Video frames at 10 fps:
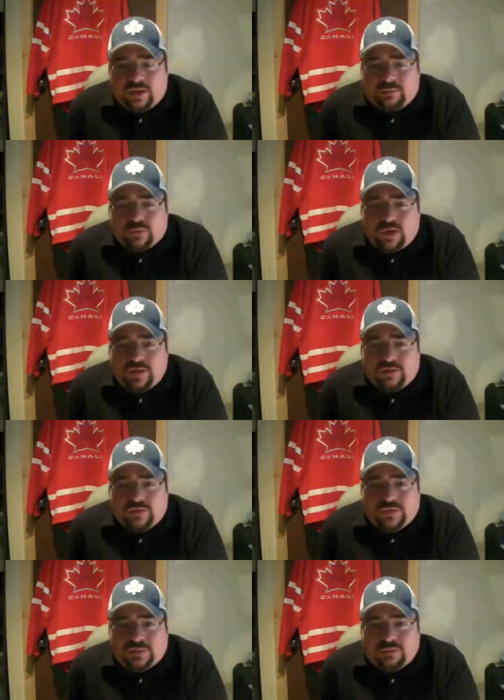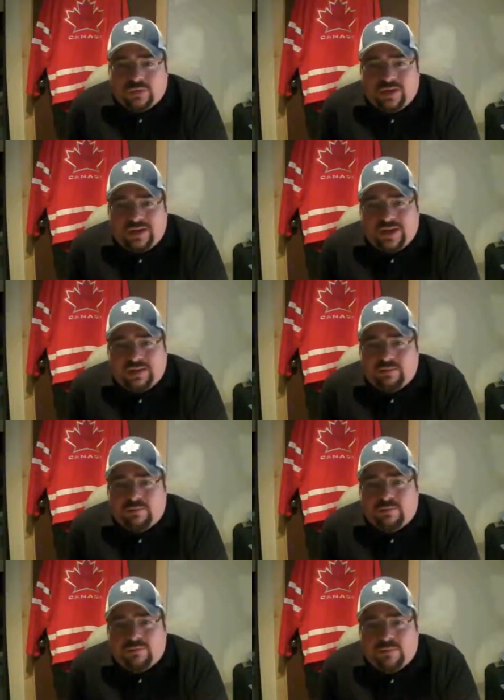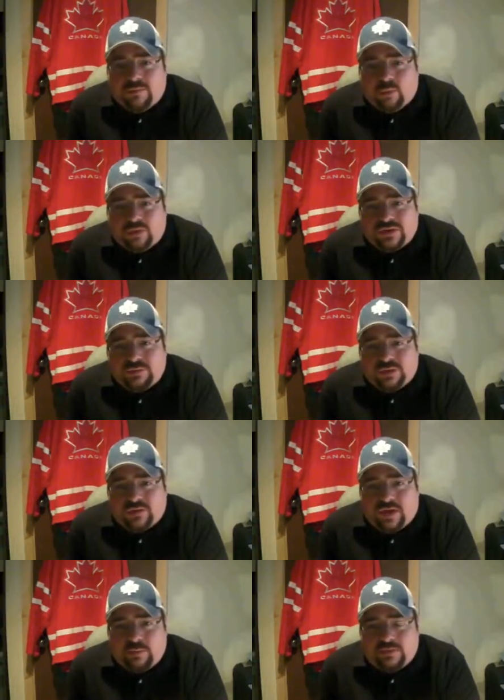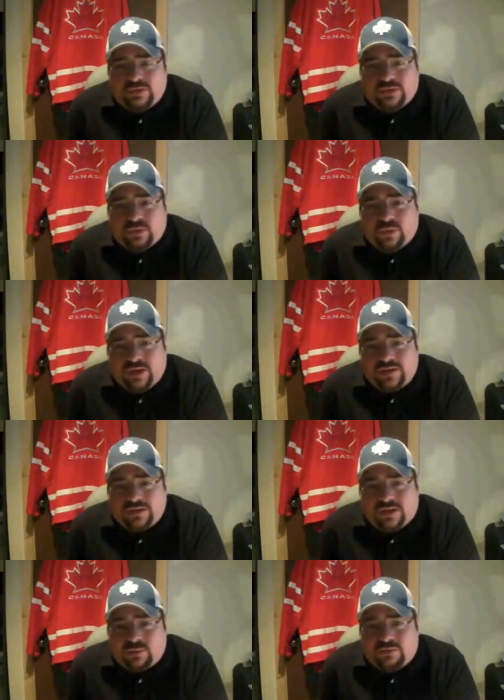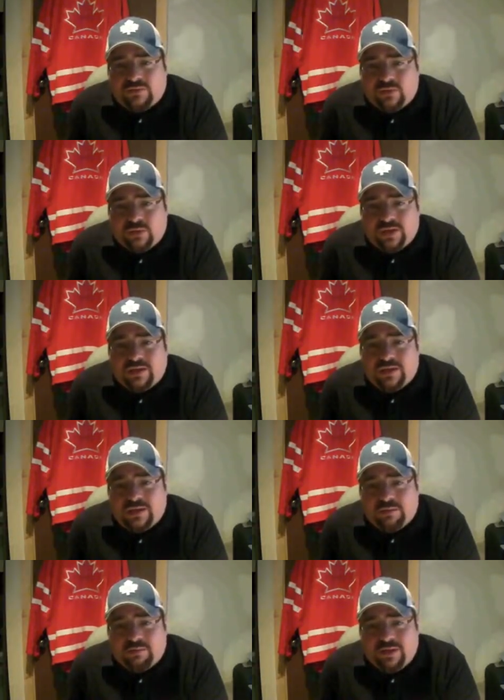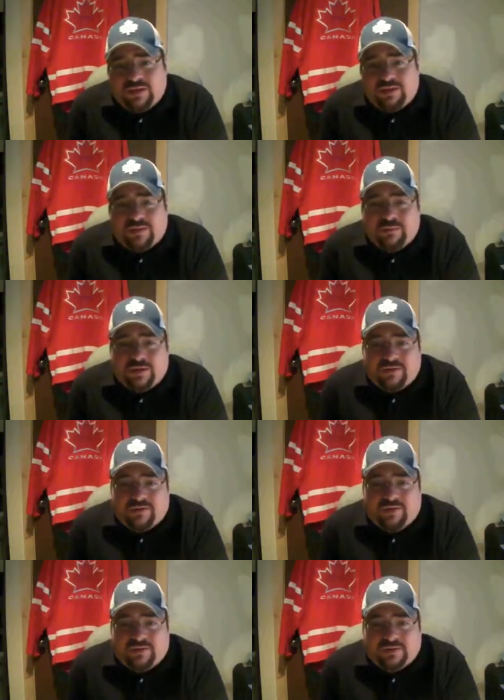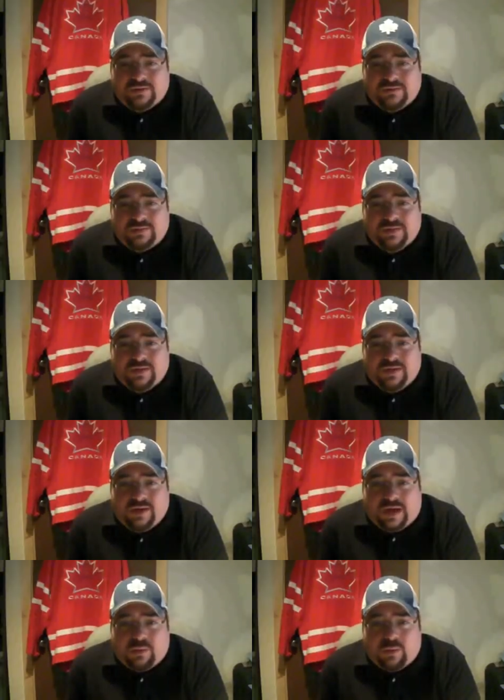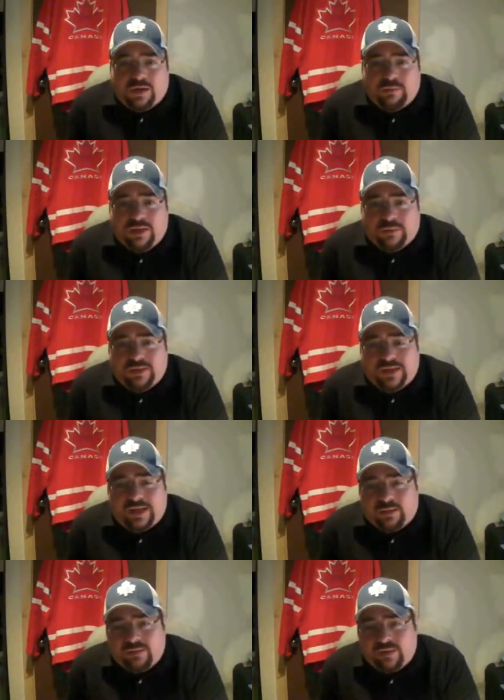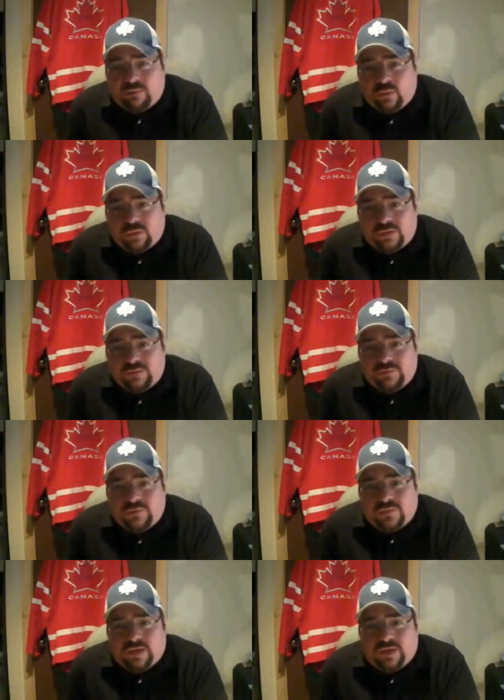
what I'm trying to do is I'm trying to get more subscribers so I can start reviewing bigger and better things. I want to be able to get out there more.